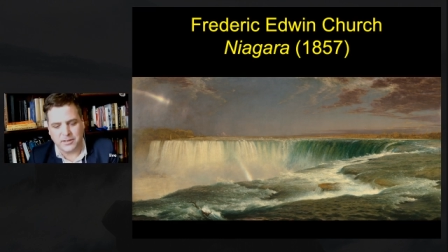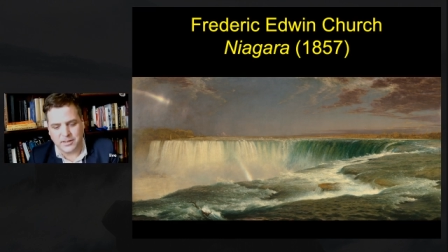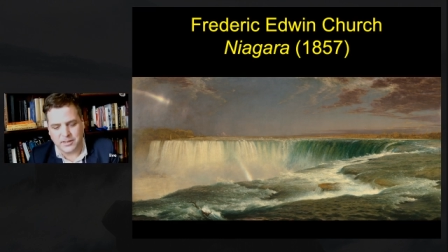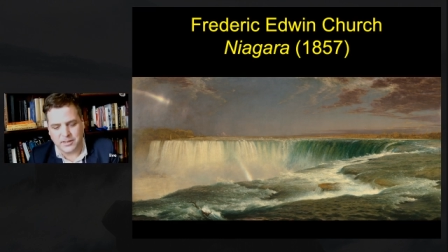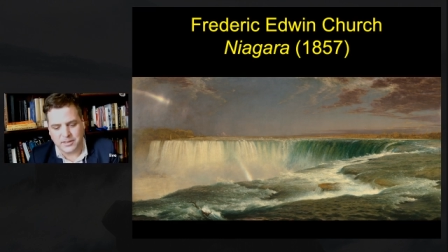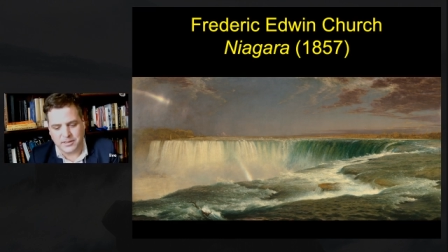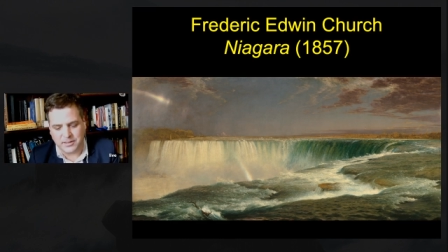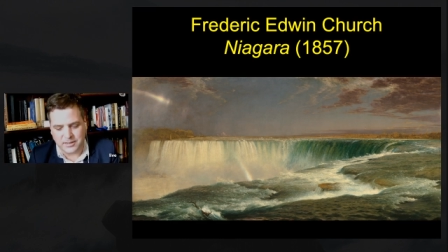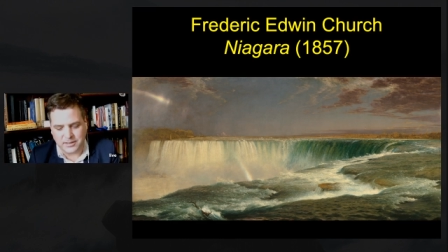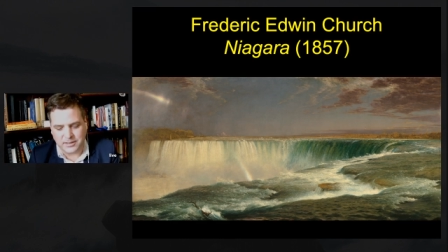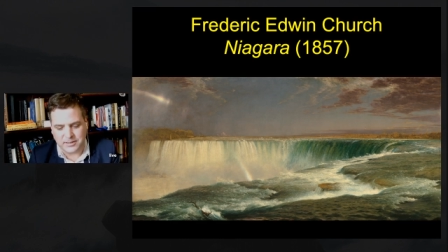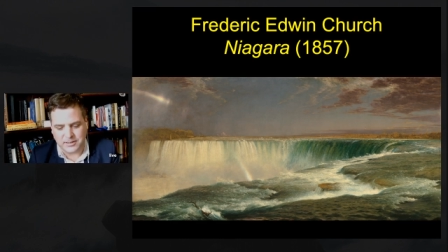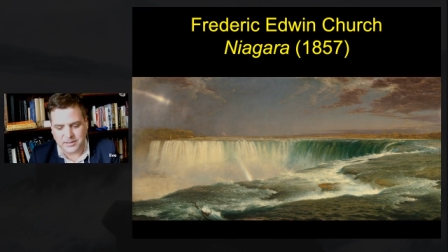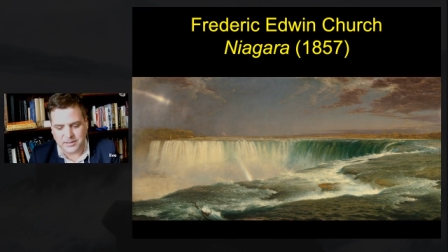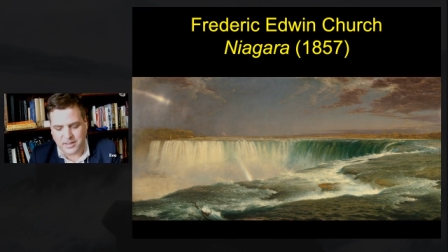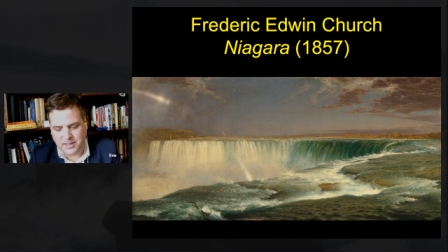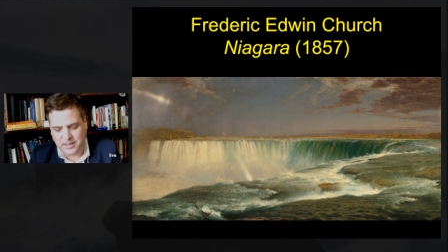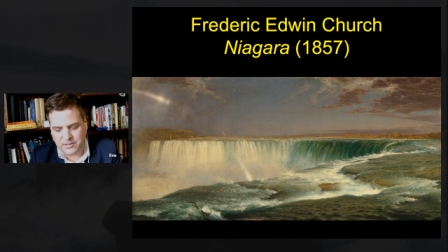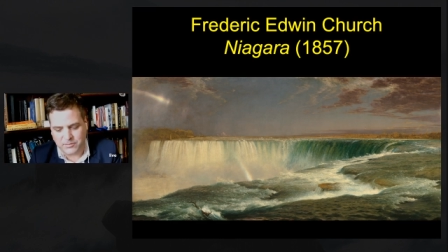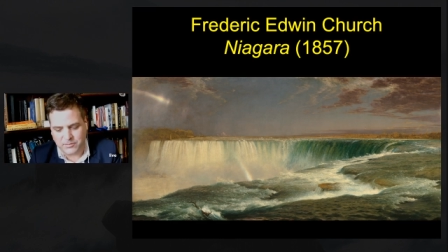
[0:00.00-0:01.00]
in this
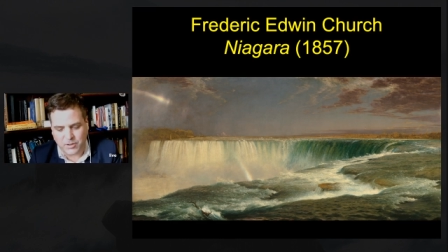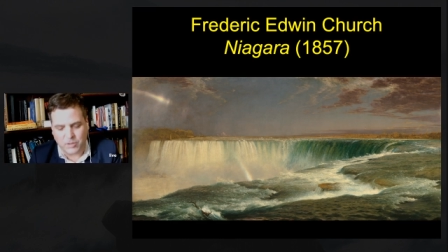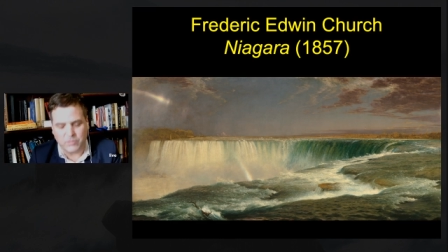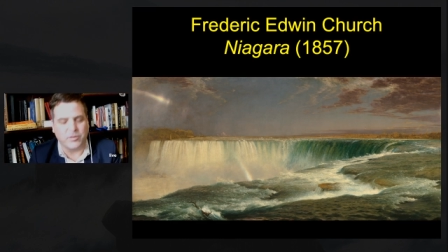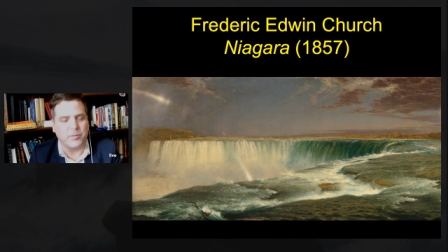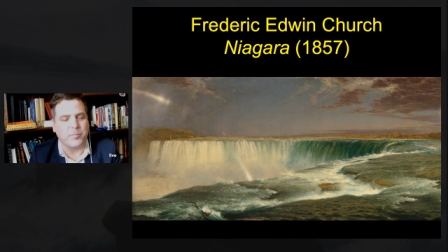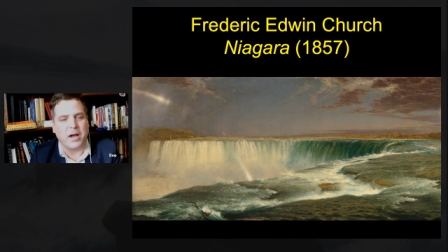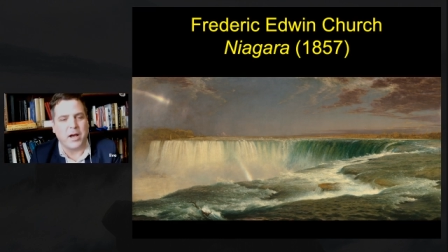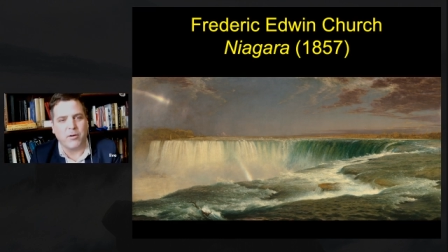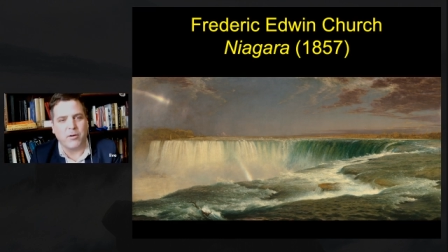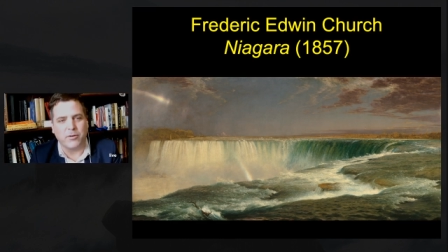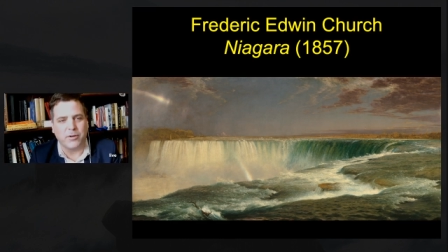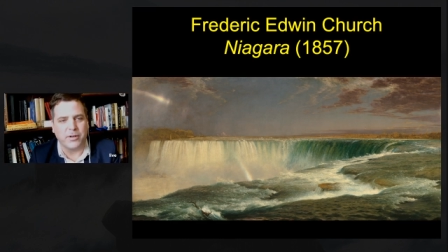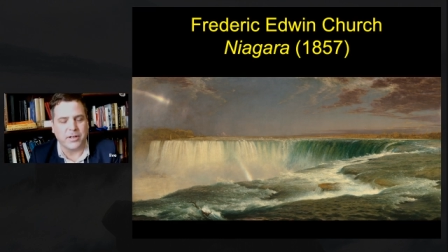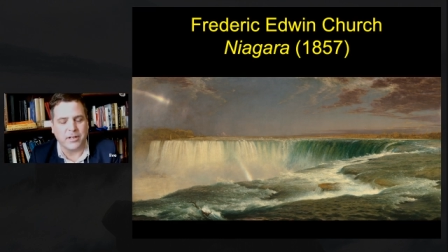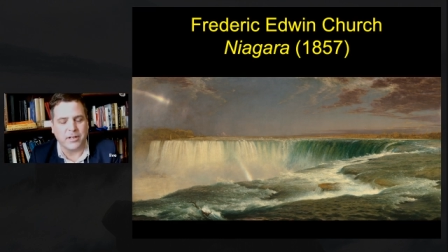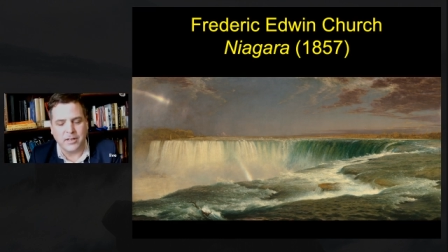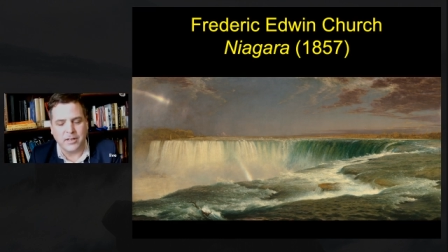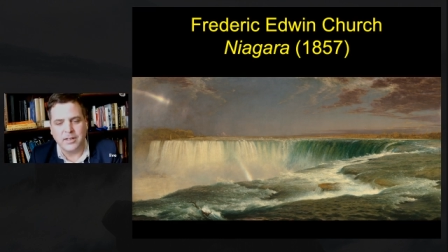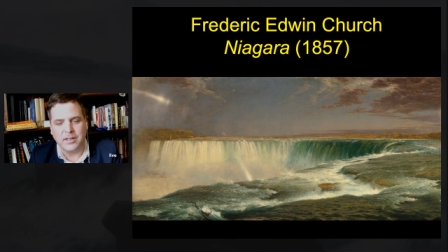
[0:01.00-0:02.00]
kind of
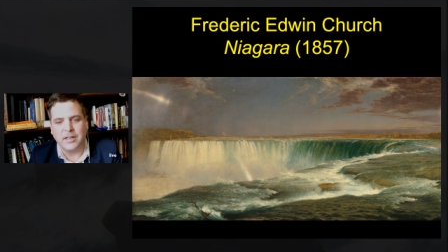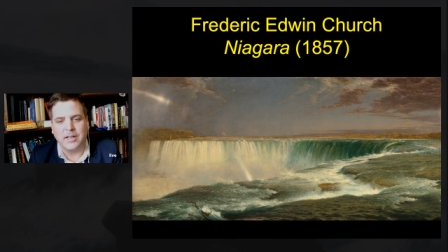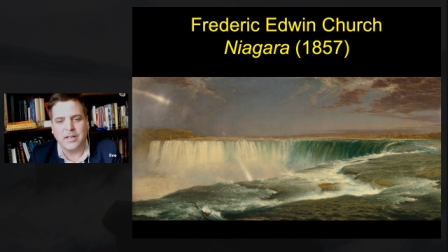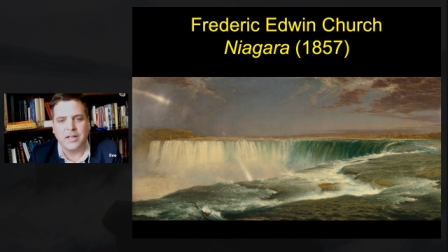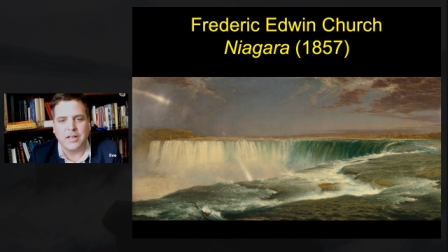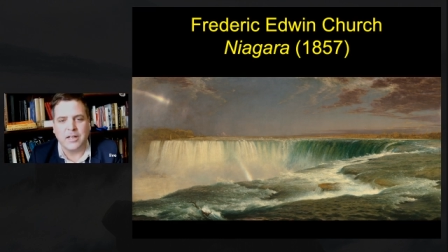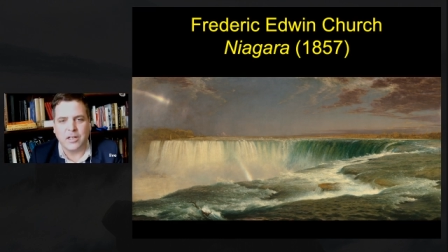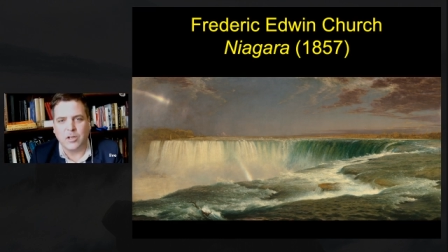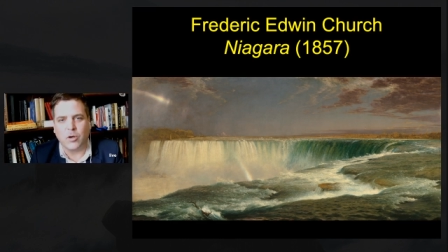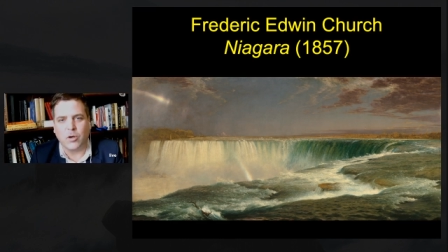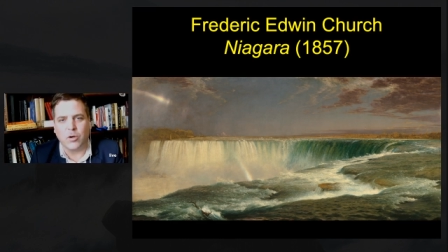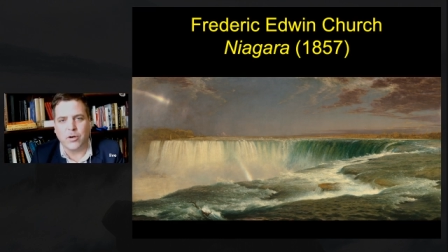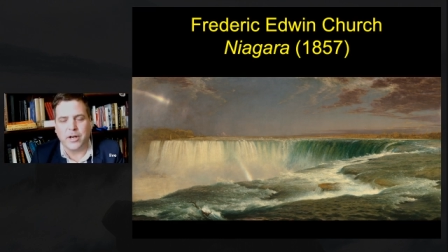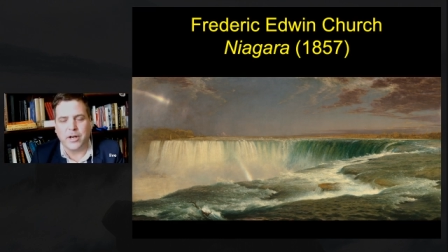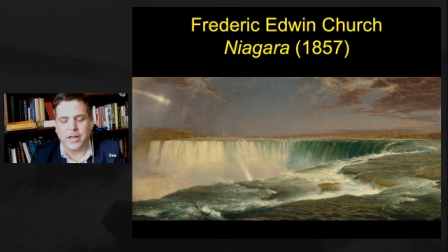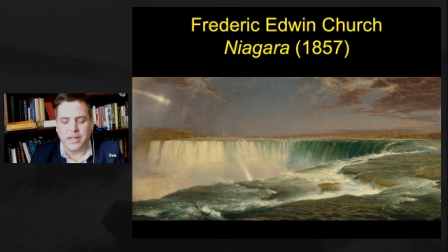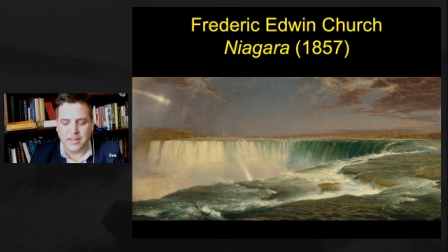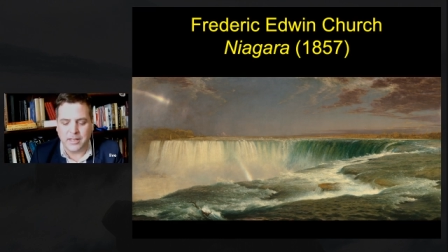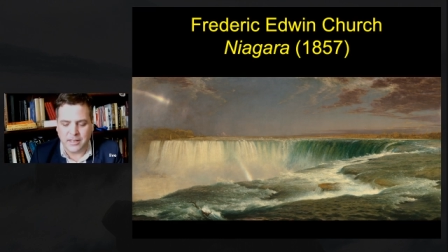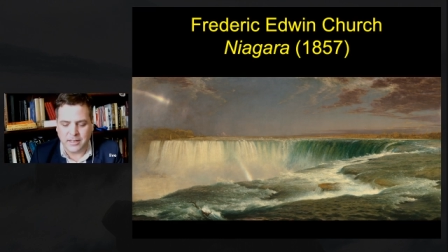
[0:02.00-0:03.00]
overpowering
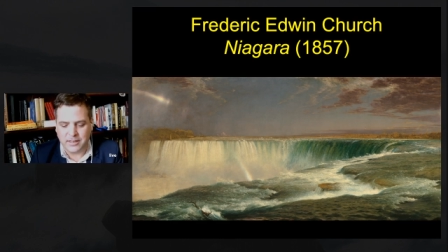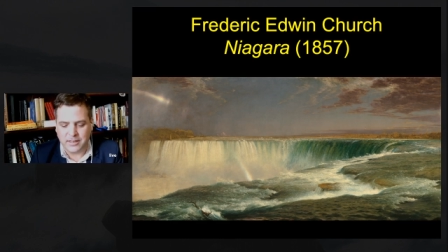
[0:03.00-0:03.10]
glory.